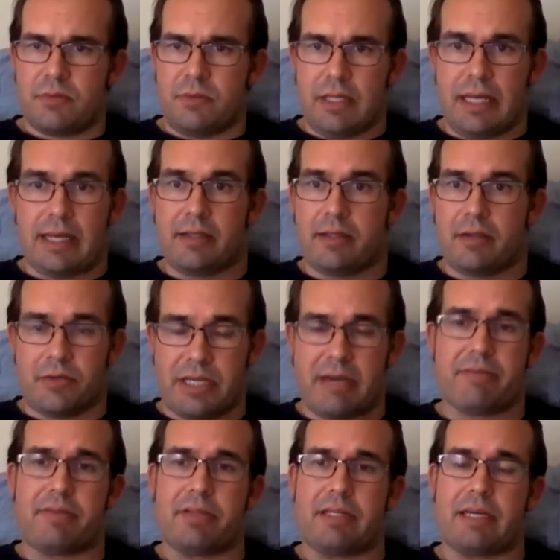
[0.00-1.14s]
likely or
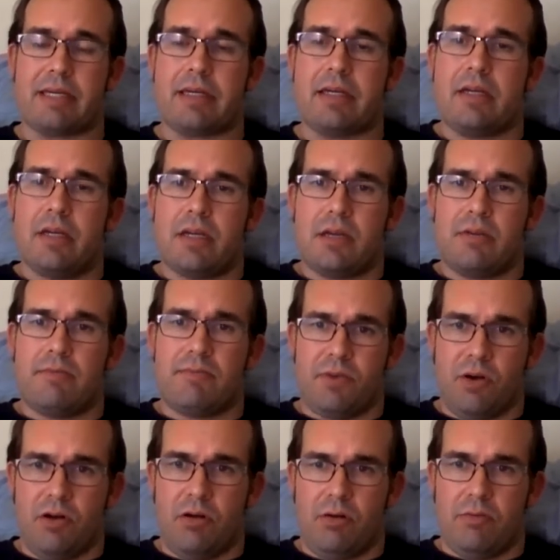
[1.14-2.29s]
definitely
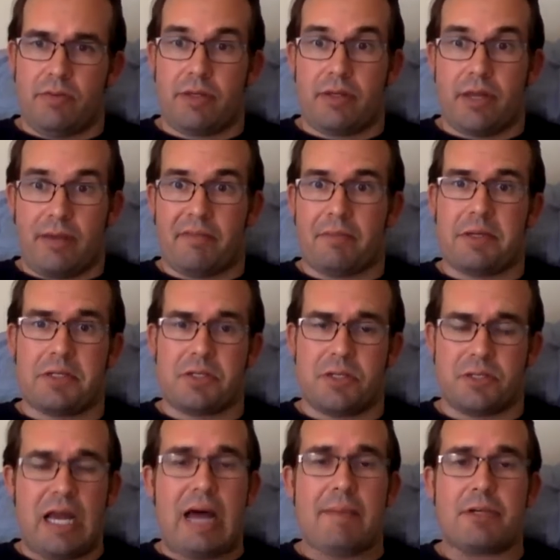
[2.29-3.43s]
involved, they could have information
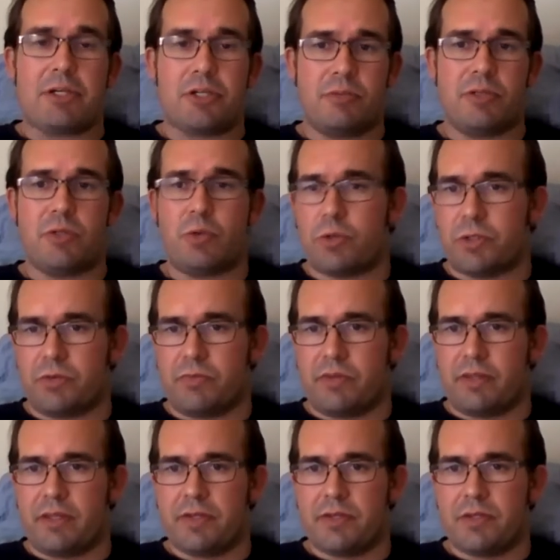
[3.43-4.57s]
to stop it, should be tortured
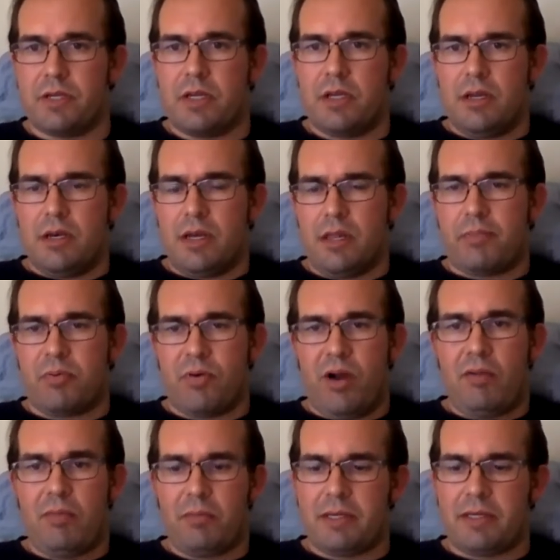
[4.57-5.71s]
for this. Now, the
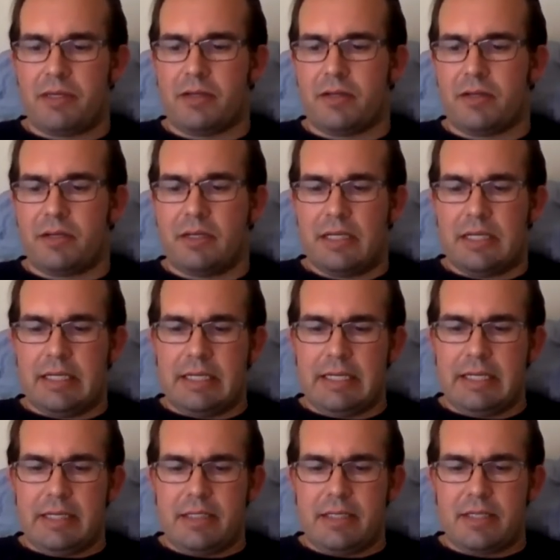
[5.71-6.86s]
problem here
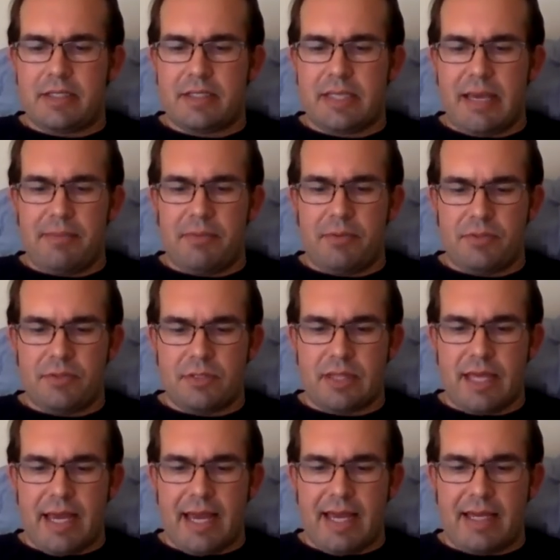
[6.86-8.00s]
is the examples
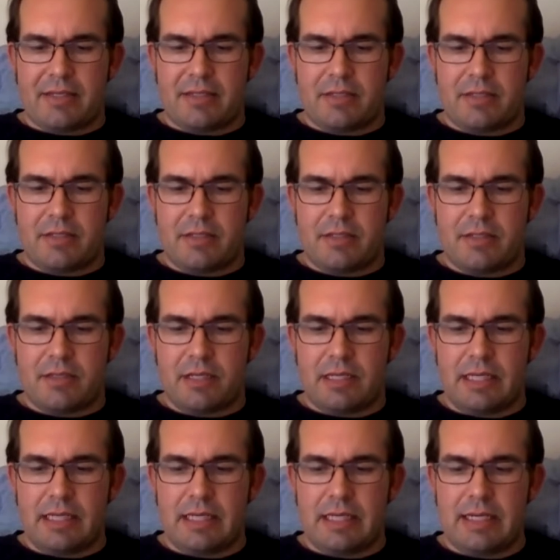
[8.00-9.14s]
that
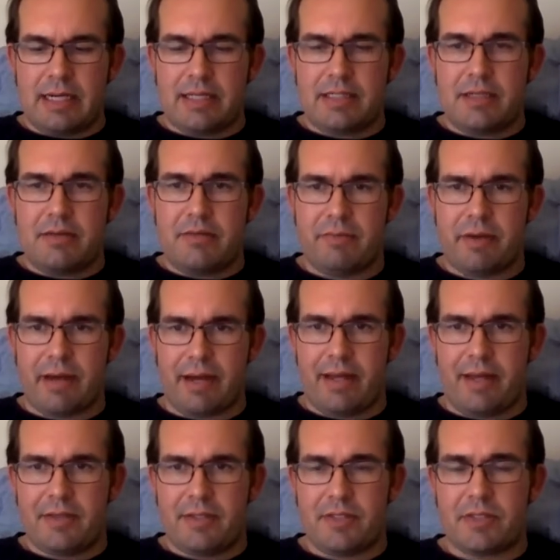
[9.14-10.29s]
he
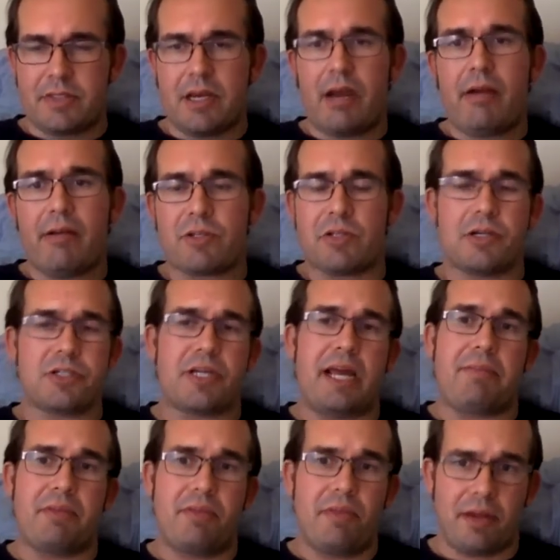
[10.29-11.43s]
identifies, these scenarios are largely
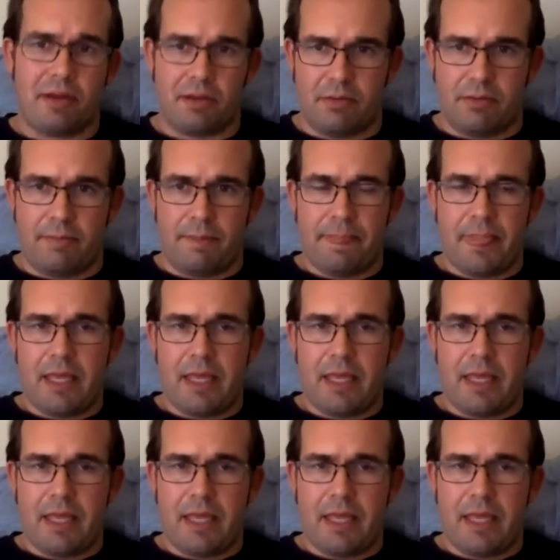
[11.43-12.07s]
hypothetical.